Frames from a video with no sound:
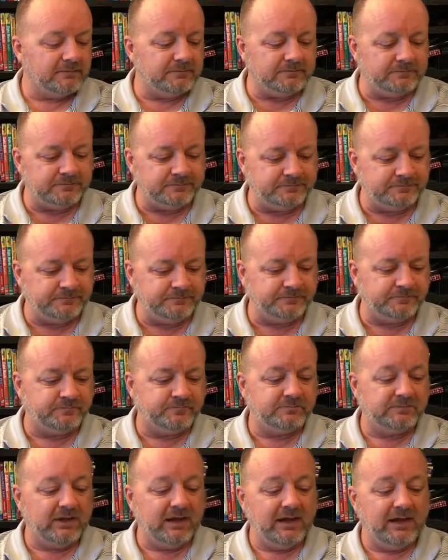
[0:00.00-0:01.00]

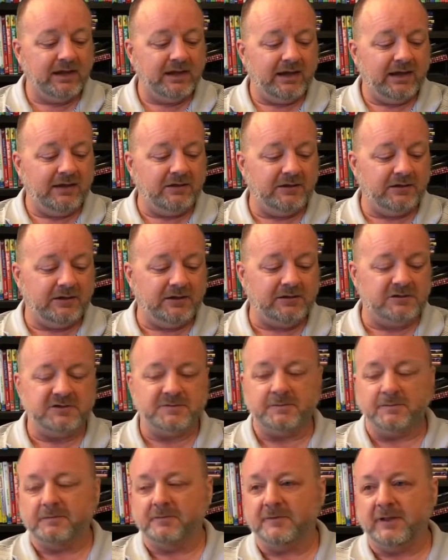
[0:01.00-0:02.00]
And then
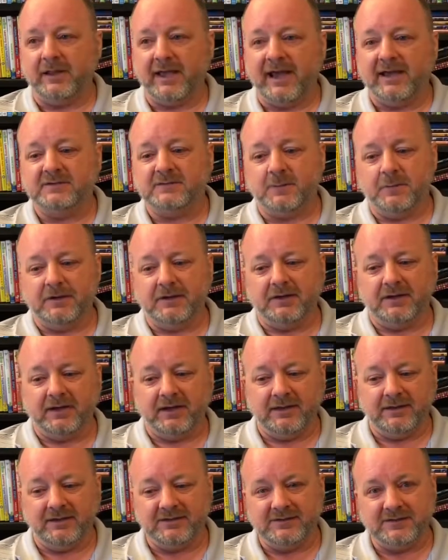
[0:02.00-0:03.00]
here's the last one,
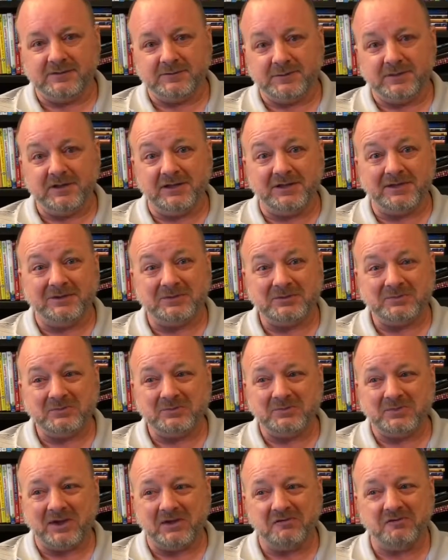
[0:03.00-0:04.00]
and this is really
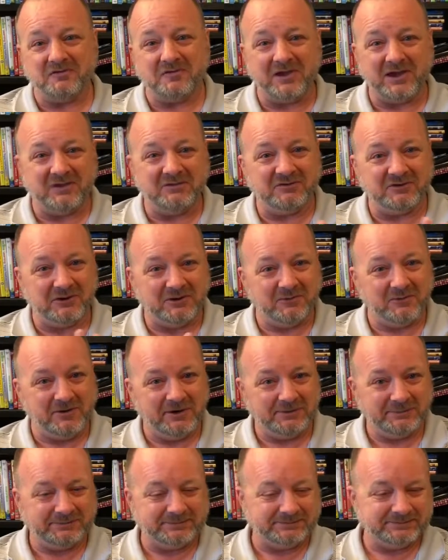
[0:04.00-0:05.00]
my favorite
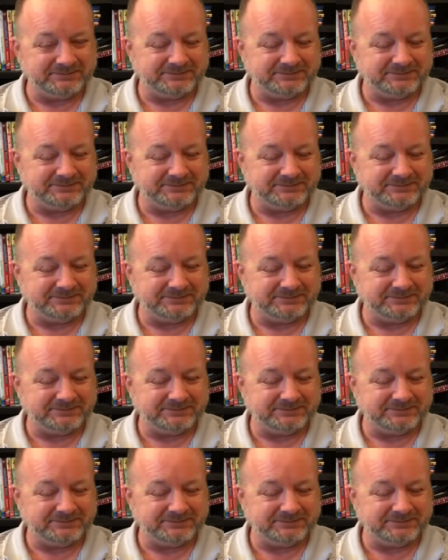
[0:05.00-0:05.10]
one.